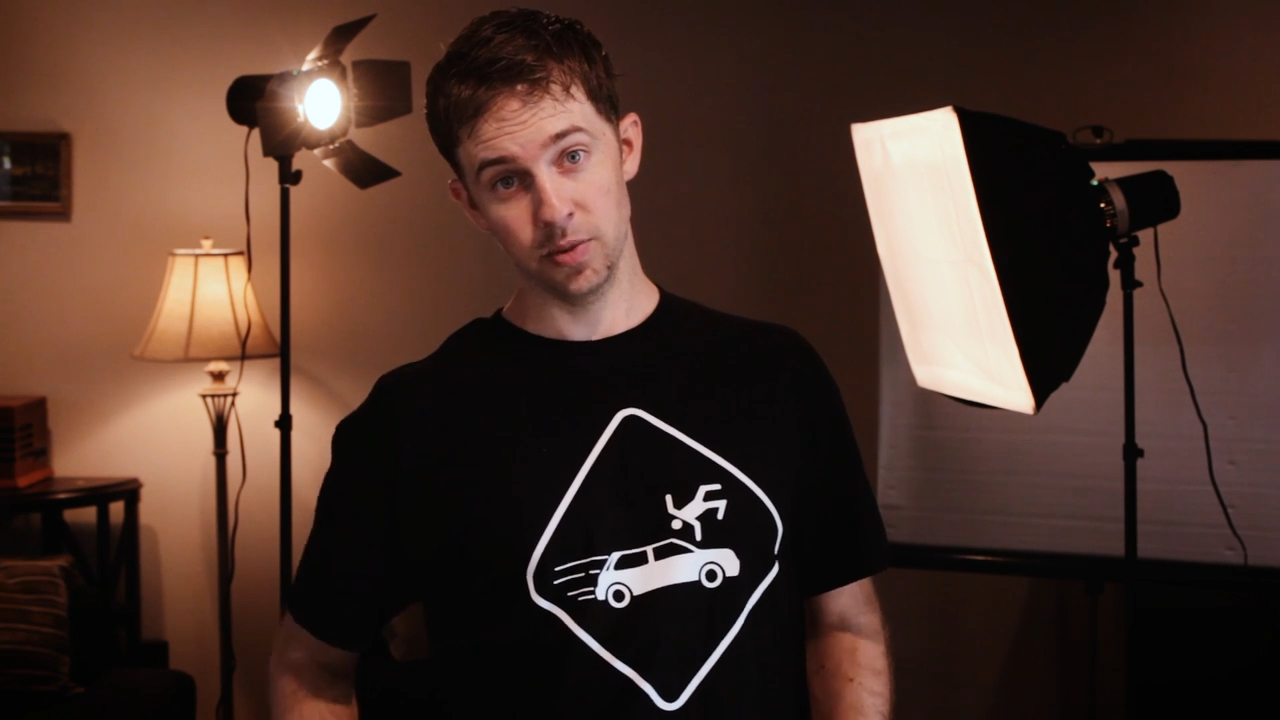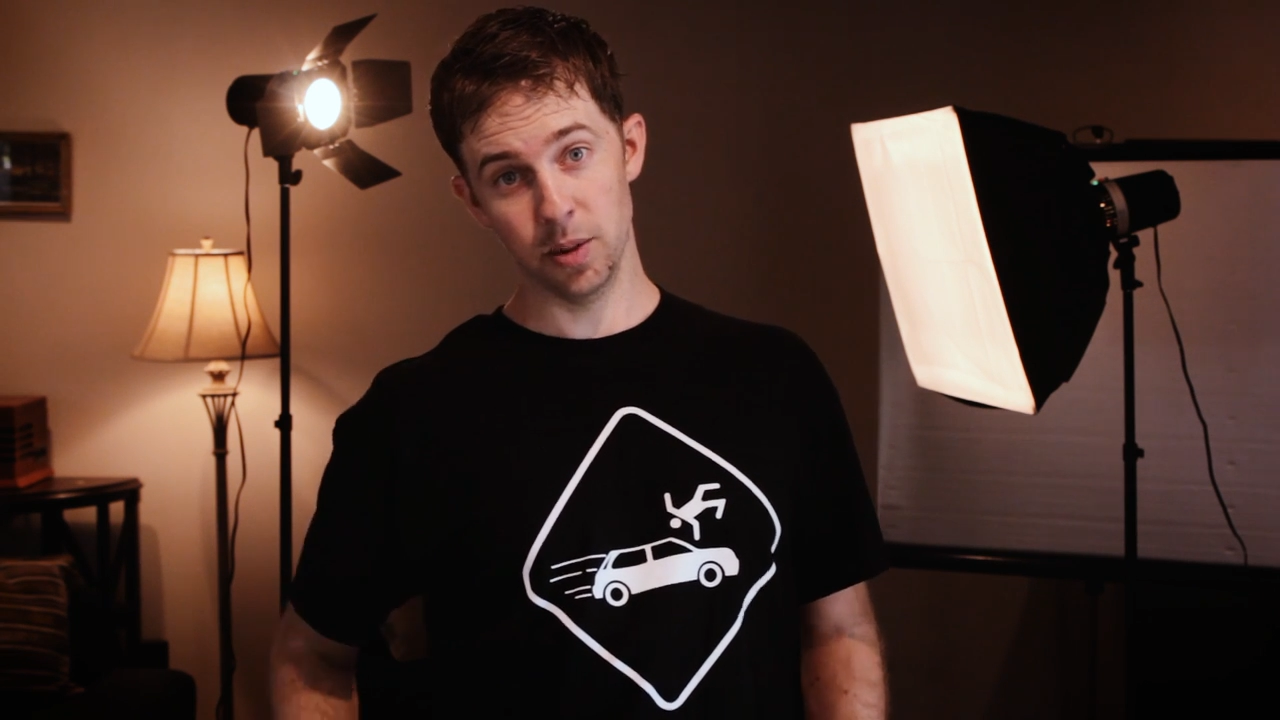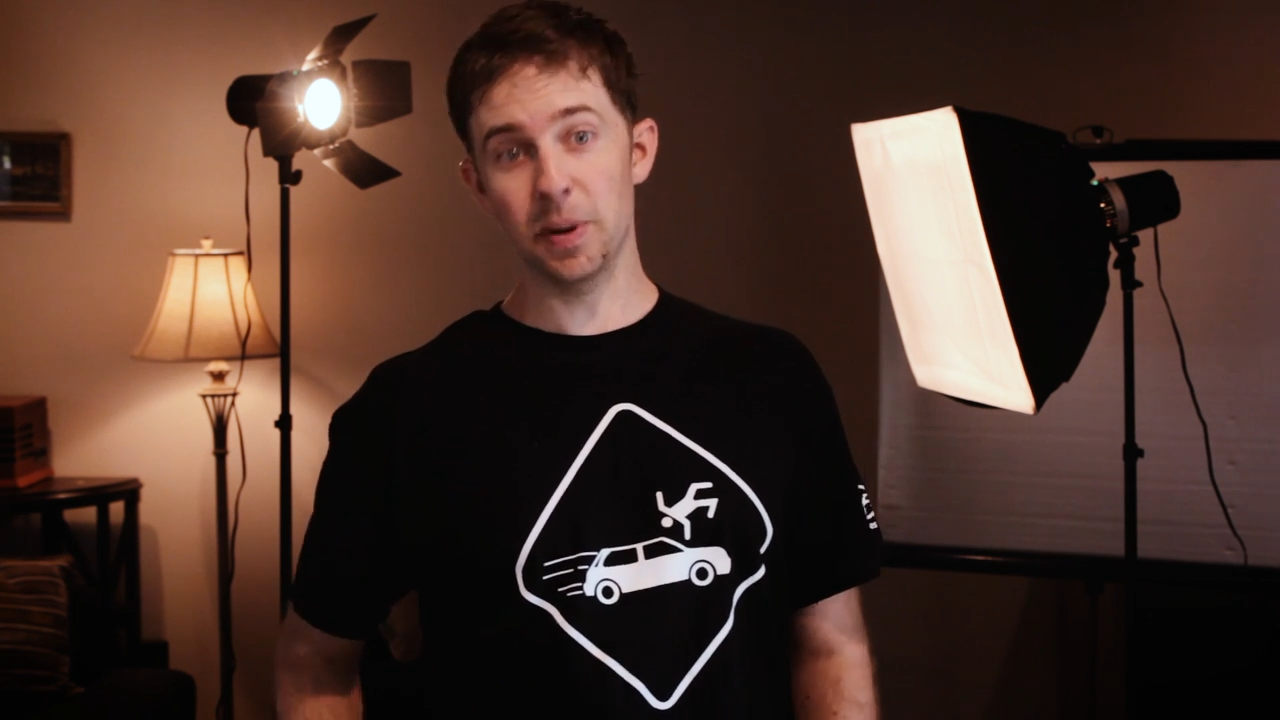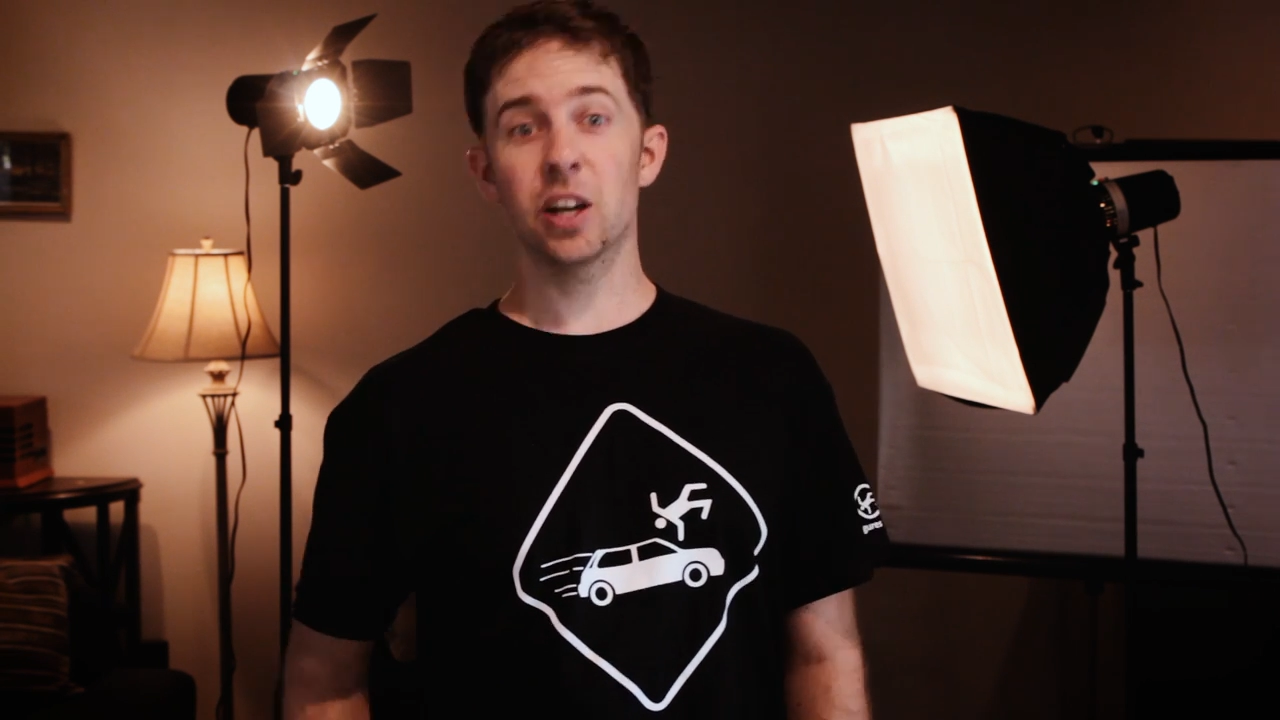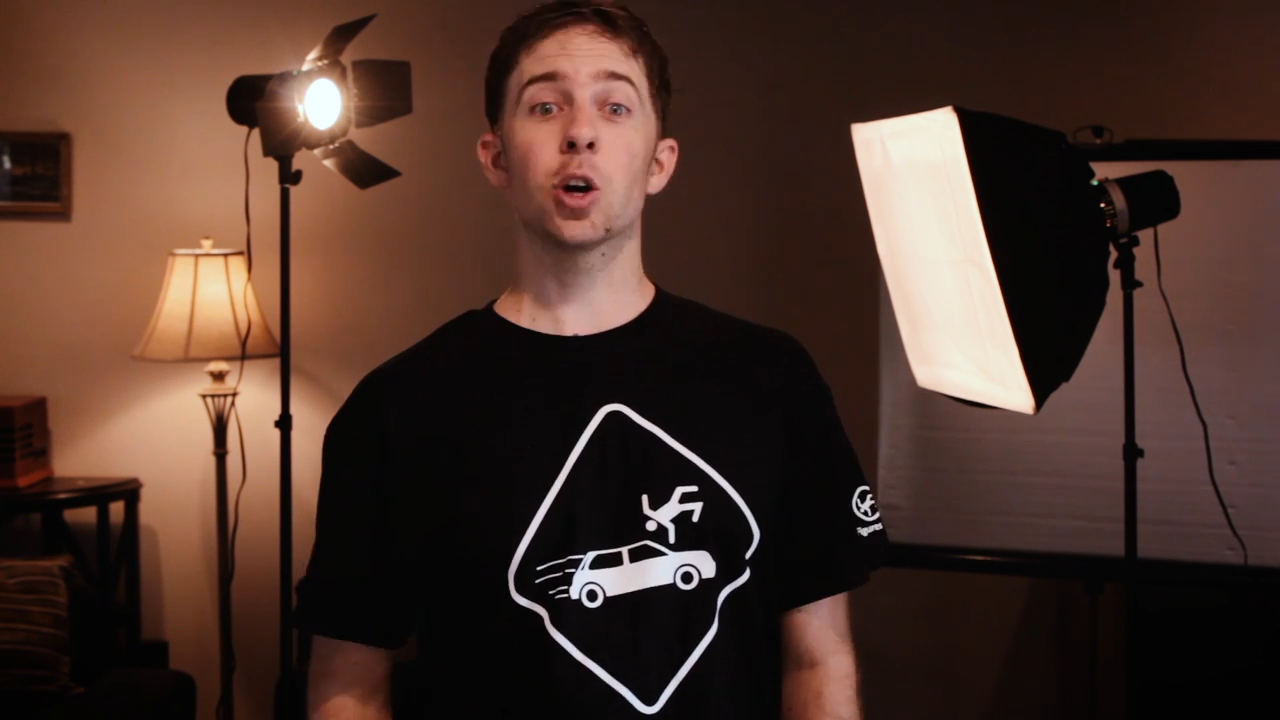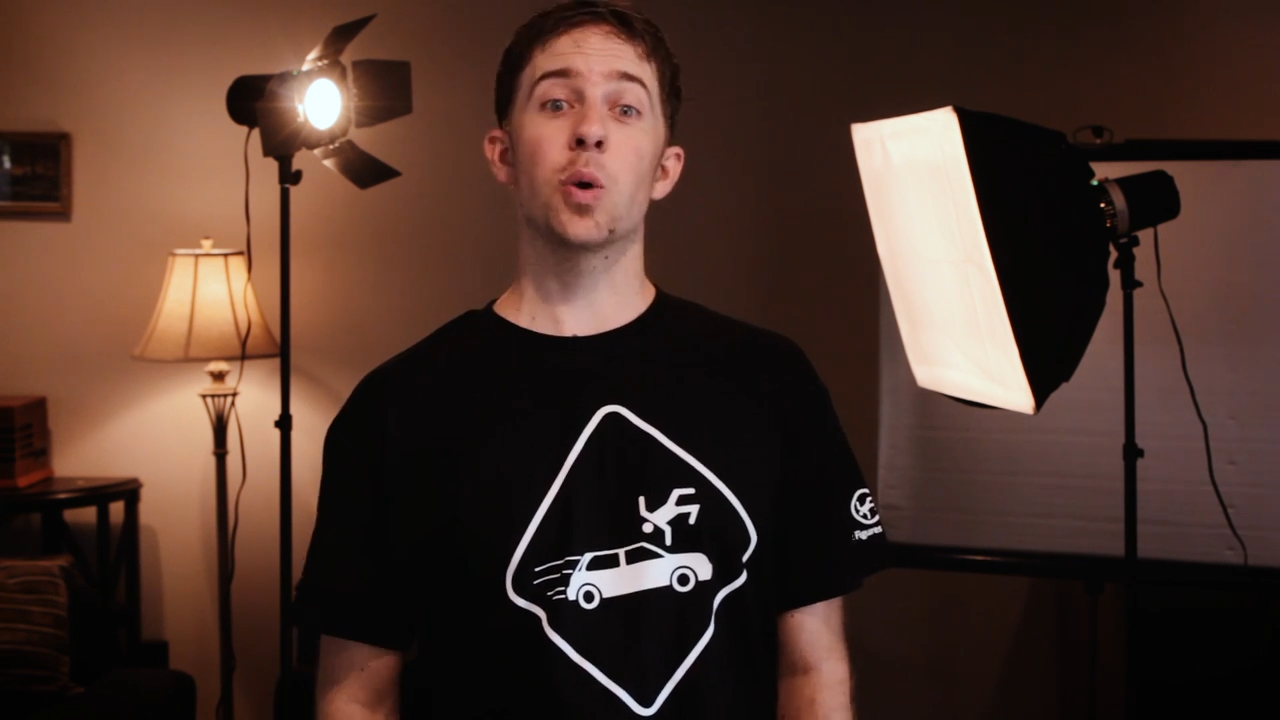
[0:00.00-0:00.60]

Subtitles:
The bigger